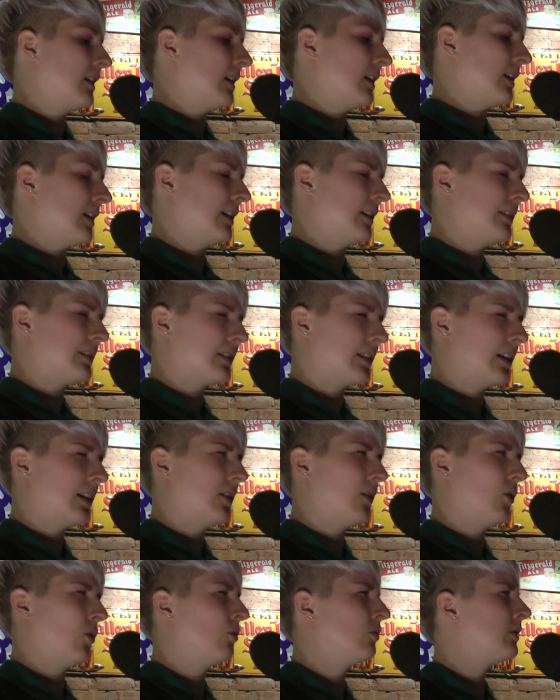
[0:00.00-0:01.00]
and I
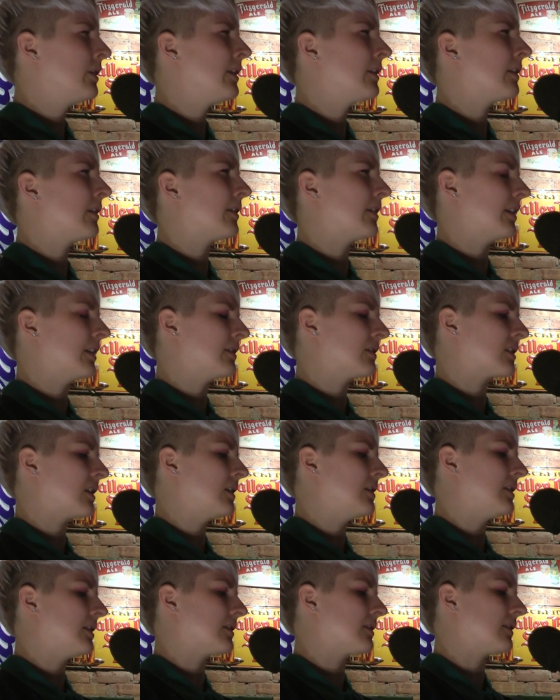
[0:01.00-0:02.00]
said, Only the things
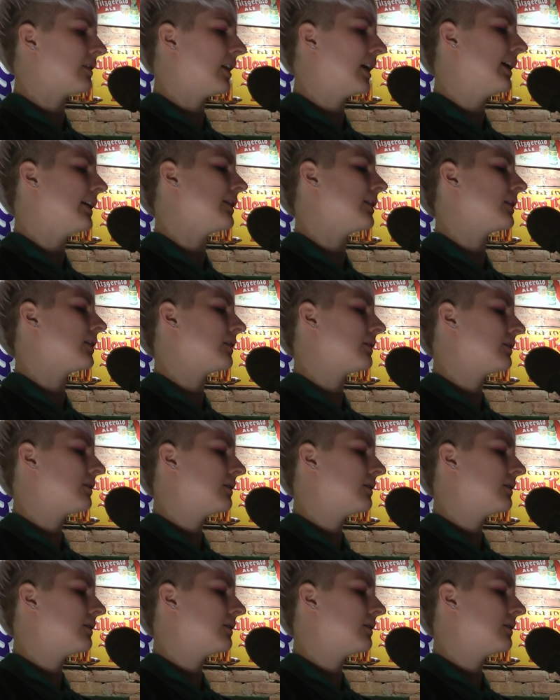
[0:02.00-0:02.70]
I dislike,